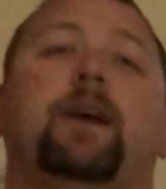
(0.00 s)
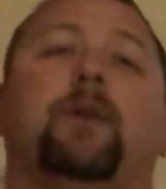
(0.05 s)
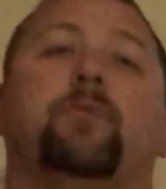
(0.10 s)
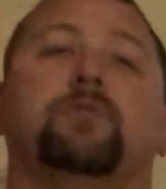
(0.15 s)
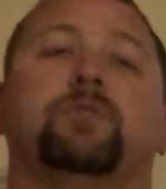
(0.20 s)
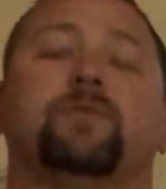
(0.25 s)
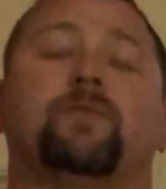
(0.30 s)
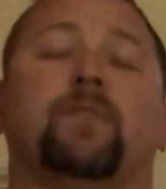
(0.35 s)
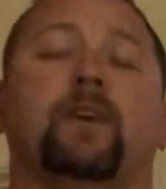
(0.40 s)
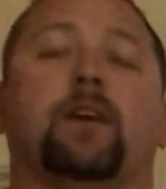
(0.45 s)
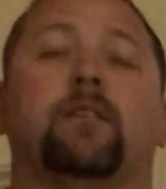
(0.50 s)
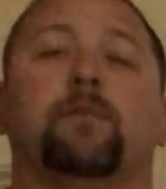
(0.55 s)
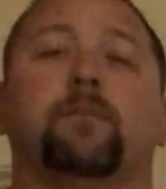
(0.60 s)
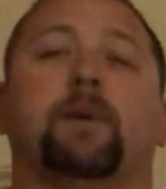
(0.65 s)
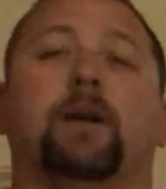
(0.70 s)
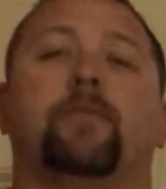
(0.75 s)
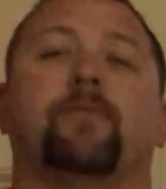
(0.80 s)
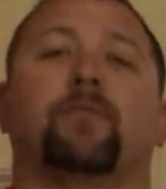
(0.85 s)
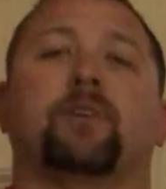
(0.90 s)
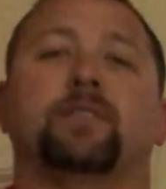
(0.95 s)
that was founded
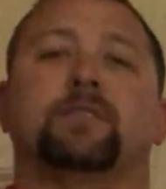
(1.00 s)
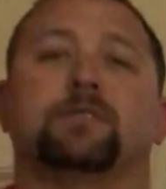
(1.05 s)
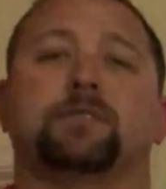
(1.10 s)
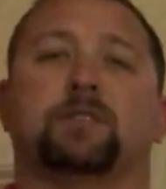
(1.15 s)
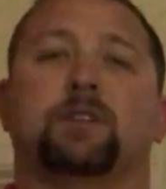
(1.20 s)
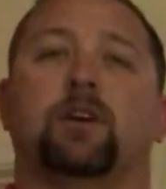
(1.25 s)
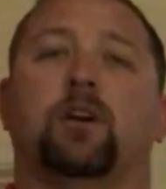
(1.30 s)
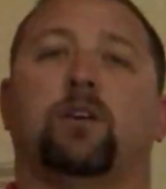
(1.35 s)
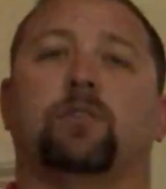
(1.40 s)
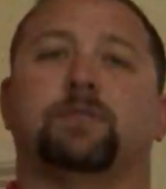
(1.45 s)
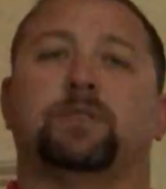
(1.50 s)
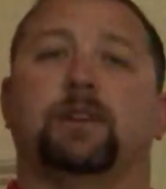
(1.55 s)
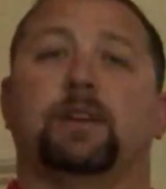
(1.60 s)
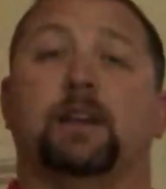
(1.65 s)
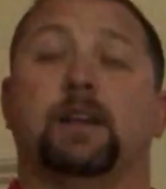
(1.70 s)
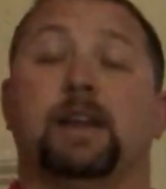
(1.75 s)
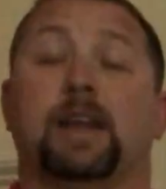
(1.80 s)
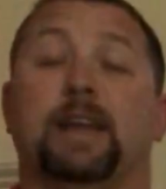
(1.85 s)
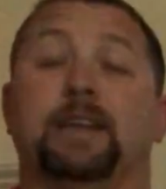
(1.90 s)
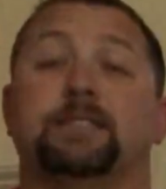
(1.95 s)
by Francis
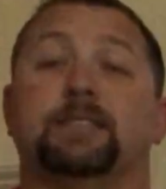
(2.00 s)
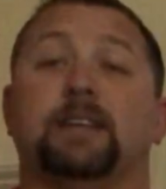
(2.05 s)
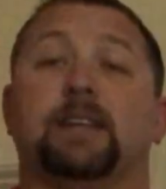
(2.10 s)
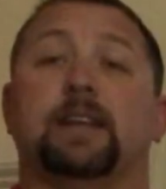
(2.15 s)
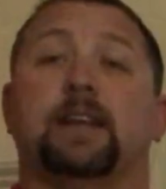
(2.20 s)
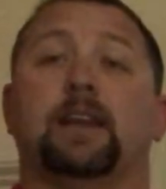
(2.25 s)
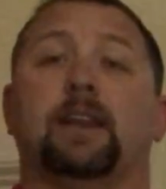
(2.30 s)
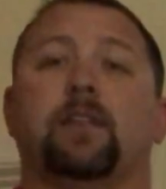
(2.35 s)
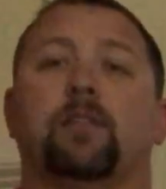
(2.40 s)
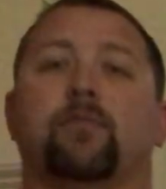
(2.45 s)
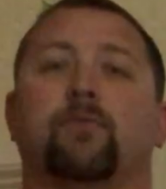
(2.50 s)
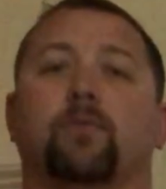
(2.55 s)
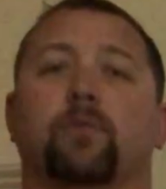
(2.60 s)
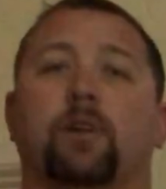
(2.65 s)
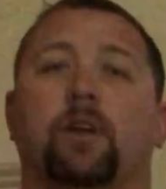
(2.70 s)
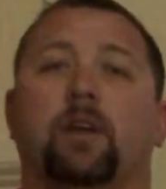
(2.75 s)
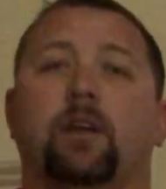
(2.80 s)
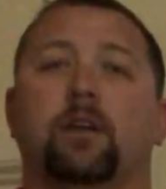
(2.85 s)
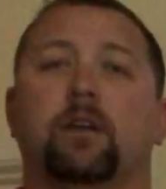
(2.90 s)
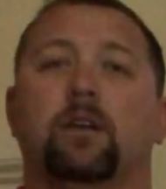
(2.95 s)
Galton in
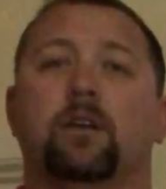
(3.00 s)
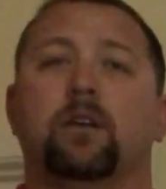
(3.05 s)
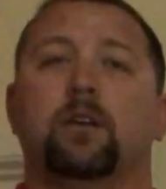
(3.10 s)
1883,